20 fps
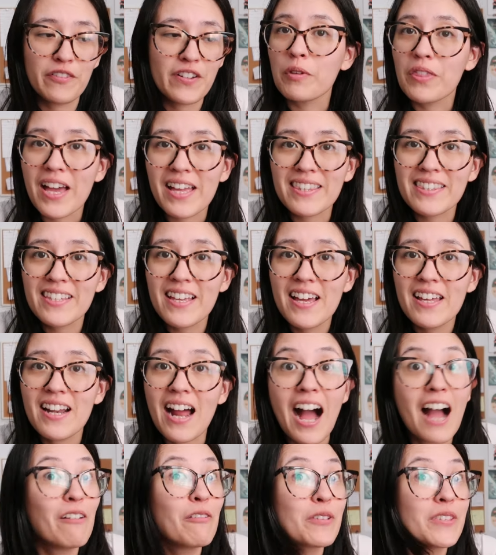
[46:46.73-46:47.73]
So with that
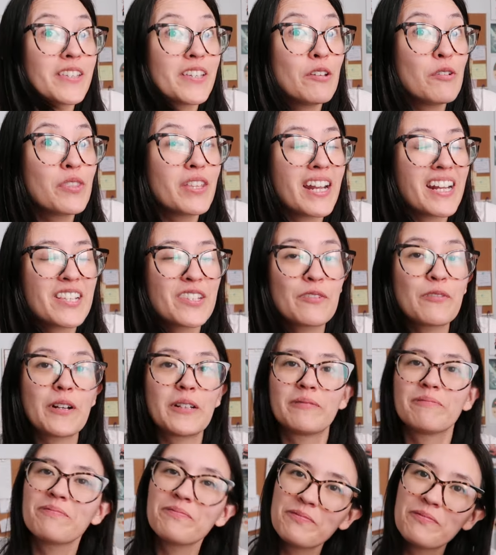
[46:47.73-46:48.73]
said, I will see you in the next
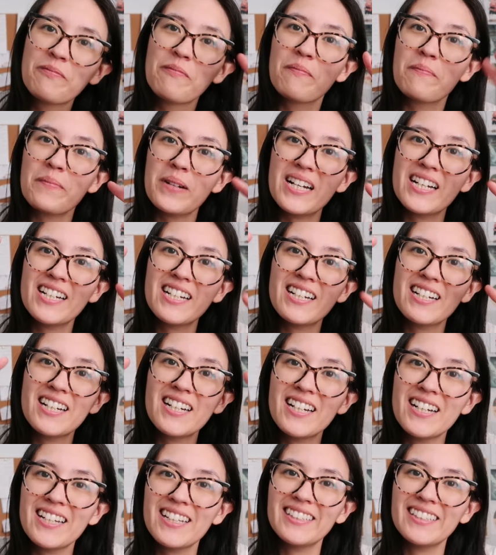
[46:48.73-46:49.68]
one. Bye!